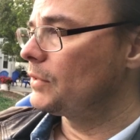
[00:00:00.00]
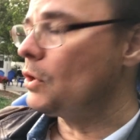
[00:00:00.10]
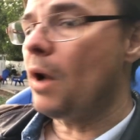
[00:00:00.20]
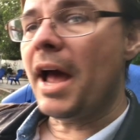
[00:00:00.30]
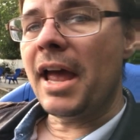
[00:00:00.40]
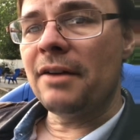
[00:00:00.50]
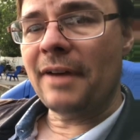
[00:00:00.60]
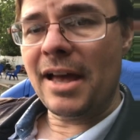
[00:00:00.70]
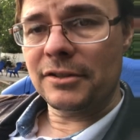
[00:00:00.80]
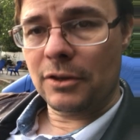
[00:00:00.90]
So I have
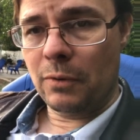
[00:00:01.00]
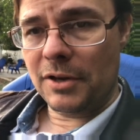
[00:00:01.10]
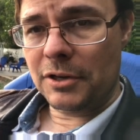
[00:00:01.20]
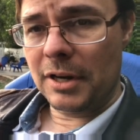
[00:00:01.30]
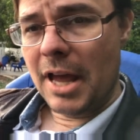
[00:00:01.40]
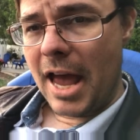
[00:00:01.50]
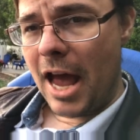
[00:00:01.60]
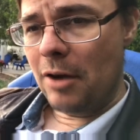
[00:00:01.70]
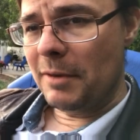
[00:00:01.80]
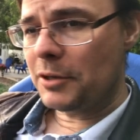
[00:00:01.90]
asked the question,
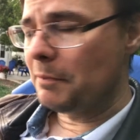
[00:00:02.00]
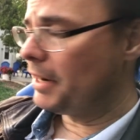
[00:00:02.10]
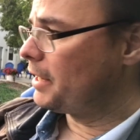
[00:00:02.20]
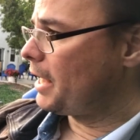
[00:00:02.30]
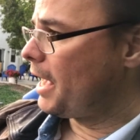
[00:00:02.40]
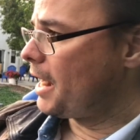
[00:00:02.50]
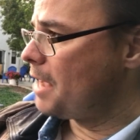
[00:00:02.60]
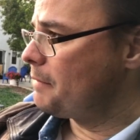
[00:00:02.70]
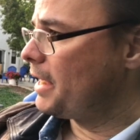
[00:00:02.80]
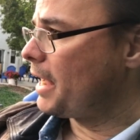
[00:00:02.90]
how much money can I
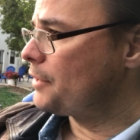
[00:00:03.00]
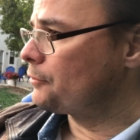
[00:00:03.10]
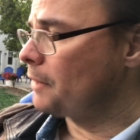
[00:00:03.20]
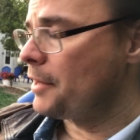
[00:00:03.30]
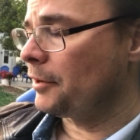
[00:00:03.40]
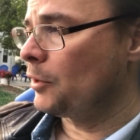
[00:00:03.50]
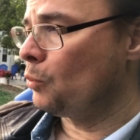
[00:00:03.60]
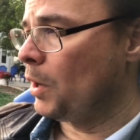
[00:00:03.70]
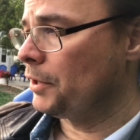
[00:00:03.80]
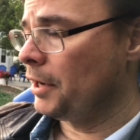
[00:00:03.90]
make as a writer in
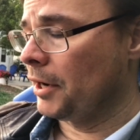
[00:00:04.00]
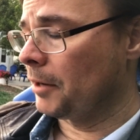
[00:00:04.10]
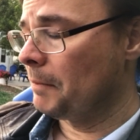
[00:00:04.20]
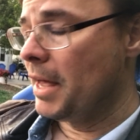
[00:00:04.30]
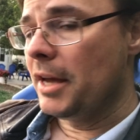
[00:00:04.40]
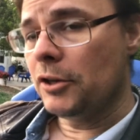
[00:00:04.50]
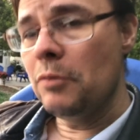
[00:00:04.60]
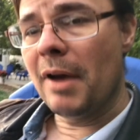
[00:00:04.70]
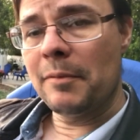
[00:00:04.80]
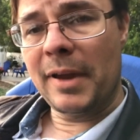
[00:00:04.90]
1 year? You
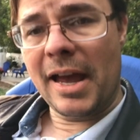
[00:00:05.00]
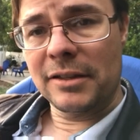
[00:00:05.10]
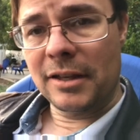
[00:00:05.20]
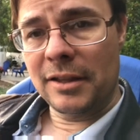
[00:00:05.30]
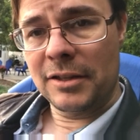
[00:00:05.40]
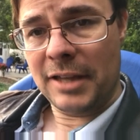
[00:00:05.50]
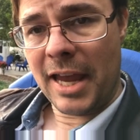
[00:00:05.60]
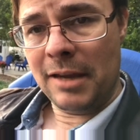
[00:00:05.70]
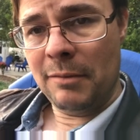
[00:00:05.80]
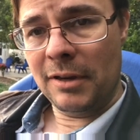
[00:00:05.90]
might be asking the
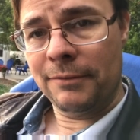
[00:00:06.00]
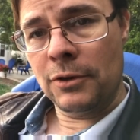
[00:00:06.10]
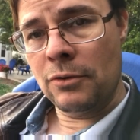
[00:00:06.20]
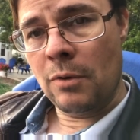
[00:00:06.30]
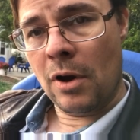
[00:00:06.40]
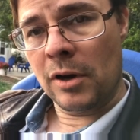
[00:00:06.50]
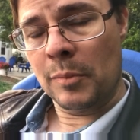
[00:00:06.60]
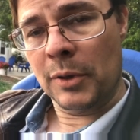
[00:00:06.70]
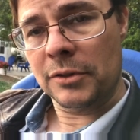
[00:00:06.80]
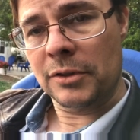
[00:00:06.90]
same if you are a
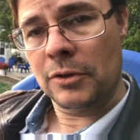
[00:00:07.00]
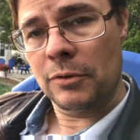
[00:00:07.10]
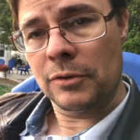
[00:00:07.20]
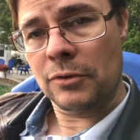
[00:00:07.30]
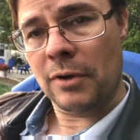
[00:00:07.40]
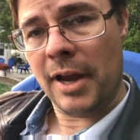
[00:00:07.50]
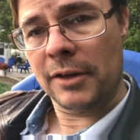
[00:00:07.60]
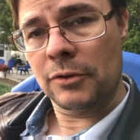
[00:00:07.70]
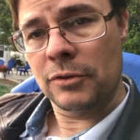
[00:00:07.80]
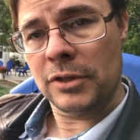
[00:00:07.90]
person who is trying
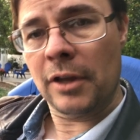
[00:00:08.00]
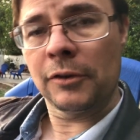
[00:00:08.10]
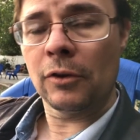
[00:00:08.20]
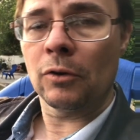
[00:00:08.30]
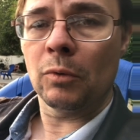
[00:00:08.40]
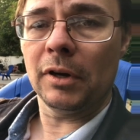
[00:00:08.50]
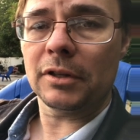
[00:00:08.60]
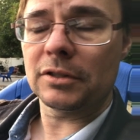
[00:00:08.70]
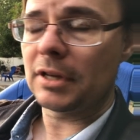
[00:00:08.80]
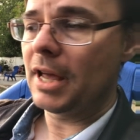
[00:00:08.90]
to sell your
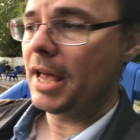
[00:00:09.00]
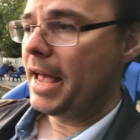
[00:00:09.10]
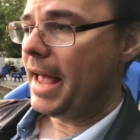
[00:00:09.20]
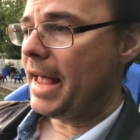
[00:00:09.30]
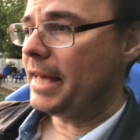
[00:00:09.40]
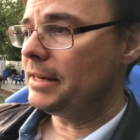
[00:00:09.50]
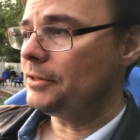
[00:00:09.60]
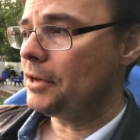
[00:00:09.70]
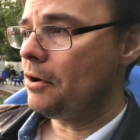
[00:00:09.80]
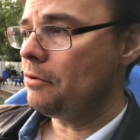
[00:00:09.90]
works. And
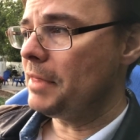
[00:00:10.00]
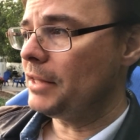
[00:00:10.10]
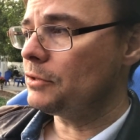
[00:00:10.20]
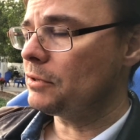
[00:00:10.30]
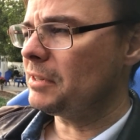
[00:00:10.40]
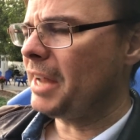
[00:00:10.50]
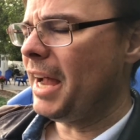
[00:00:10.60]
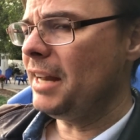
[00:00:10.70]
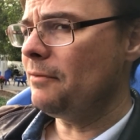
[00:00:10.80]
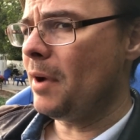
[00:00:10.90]
so that's
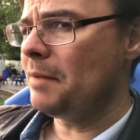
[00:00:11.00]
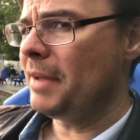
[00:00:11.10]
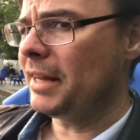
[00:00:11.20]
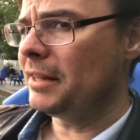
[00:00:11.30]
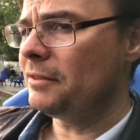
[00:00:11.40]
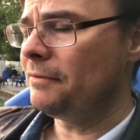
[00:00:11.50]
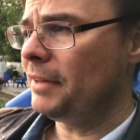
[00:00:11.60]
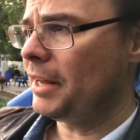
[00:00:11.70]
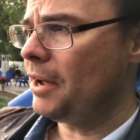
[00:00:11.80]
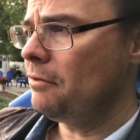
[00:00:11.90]
kind of why I'm making this
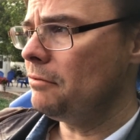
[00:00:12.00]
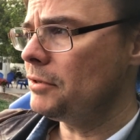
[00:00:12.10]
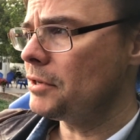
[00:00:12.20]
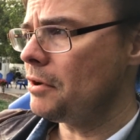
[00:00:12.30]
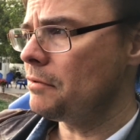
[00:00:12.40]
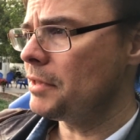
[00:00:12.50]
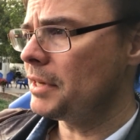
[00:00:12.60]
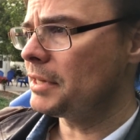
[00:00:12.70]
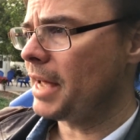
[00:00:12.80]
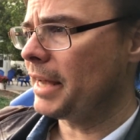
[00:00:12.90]
video, so
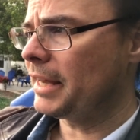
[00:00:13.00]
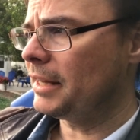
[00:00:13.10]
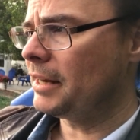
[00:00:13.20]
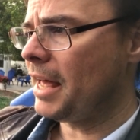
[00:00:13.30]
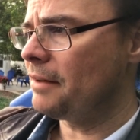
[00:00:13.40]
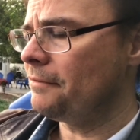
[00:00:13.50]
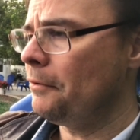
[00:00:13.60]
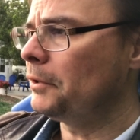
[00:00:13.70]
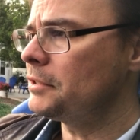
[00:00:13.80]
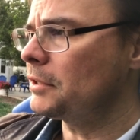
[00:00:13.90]
that I can have
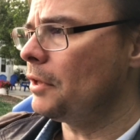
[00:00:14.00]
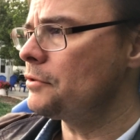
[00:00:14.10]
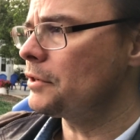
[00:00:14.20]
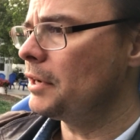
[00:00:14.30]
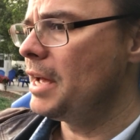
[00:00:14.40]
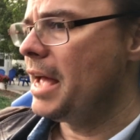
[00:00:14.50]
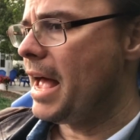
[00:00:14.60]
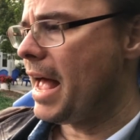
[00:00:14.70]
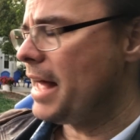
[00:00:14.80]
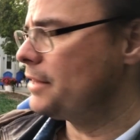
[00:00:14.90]
full disclosure
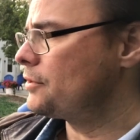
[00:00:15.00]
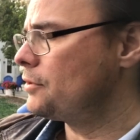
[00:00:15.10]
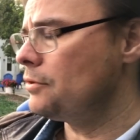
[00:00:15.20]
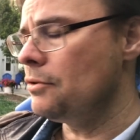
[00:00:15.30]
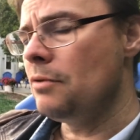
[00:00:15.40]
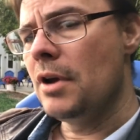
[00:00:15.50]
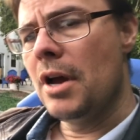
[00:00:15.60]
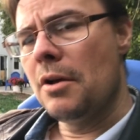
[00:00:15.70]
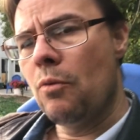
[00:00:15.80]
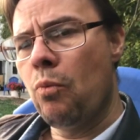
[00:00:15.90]
as to
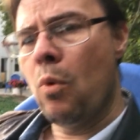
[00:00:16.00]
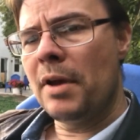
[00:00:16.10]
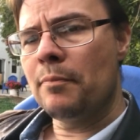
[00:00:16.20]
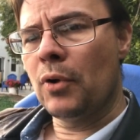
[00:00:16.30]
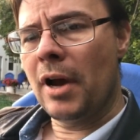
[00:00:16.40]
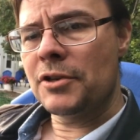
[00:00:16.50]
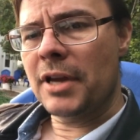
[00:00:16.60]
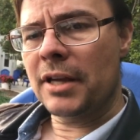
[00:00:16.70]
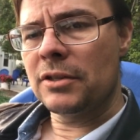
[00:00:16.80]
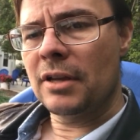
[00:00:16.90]
what
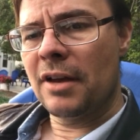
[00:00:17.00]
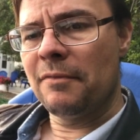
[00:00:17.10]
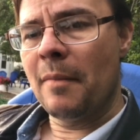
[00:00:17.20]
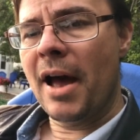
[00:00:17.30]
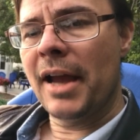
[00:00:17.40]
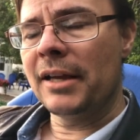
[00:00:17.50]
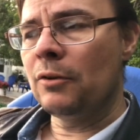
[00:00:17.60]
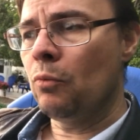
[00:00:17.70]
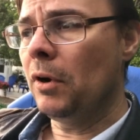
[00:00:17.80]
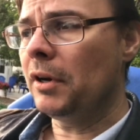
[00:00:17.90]
projects of
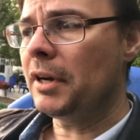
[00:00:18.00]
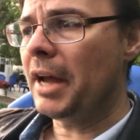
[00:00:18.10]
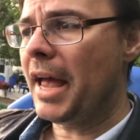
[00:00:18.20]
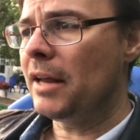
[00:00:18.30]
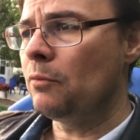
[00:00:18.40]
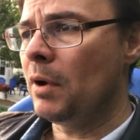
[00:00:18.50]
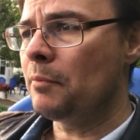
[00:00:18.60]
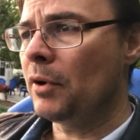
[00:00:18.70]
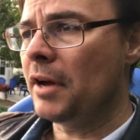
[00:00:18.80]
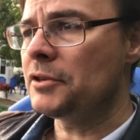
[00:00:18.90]
mine work and what
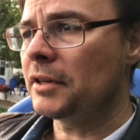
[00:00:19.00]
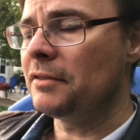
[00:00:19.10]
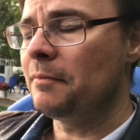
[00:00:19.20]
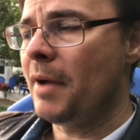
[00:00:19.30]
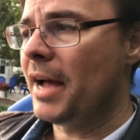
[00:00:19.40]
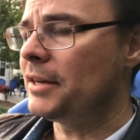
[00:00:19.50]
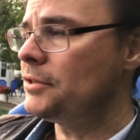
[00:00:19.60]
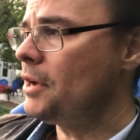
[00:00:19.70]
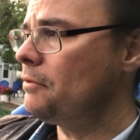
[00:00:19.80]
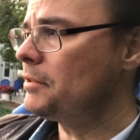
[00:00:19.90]
projects of mine
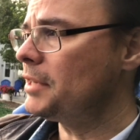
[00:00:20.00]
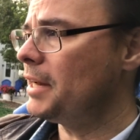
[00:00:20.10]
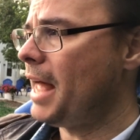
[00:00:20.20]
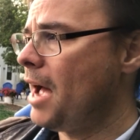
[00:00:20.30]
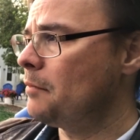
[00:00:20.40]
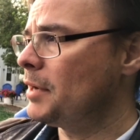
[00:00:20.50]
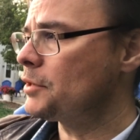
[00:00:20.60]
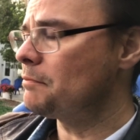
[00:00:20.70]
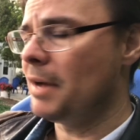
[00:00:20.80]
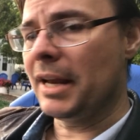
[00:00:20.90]
don't, and how
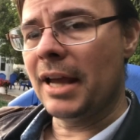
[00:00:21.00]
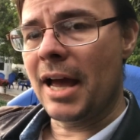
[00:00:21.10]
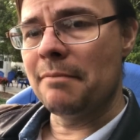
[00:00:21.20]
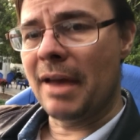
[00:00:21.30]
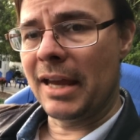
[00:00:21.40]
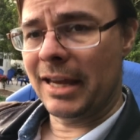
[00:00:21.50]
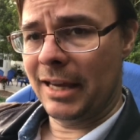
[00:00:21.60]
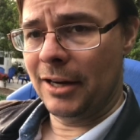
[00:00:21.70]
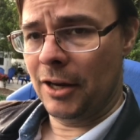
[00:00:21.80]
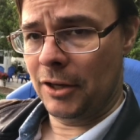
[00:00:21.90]
much money I make
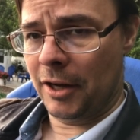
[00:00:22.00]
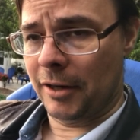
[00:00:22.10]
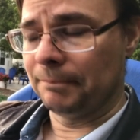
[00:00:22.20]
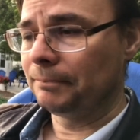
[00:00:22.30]
in a year.